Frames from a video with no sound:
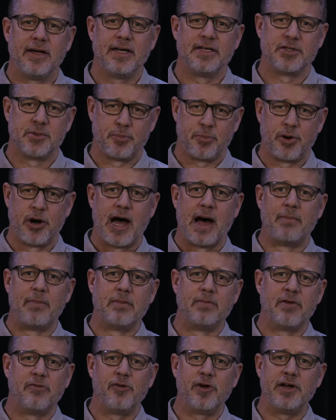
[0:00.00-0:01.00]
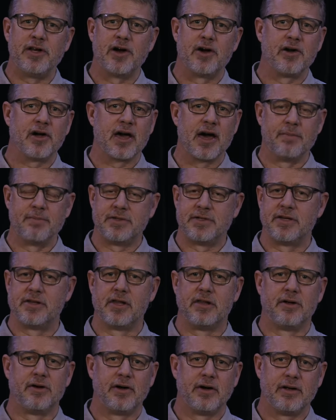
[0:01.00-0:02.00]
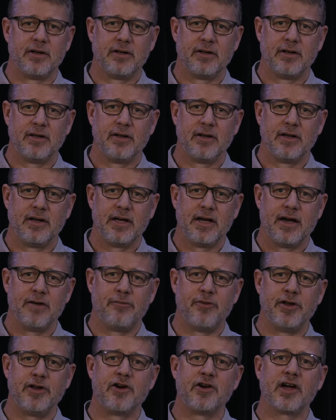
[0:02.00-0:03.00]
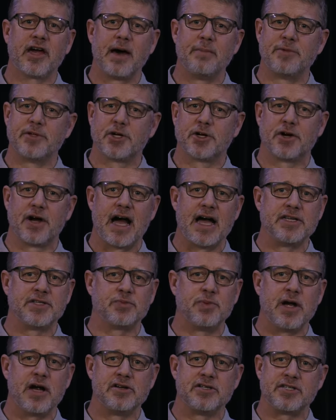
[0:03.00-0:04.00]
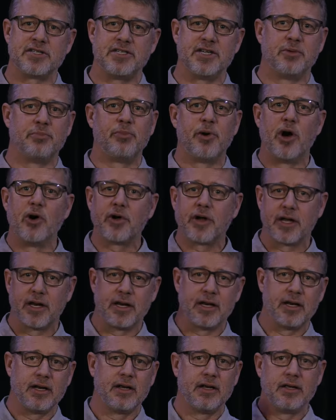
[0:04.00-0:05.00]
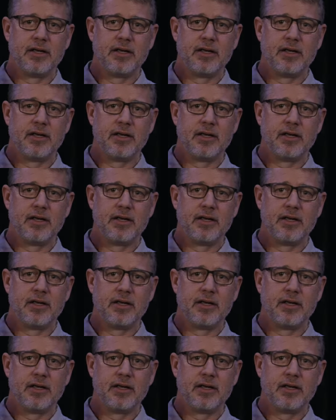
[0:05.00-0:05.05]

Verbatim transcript: is a problem if we don't come to the Lord. If we don't come to Christ, we are still broken.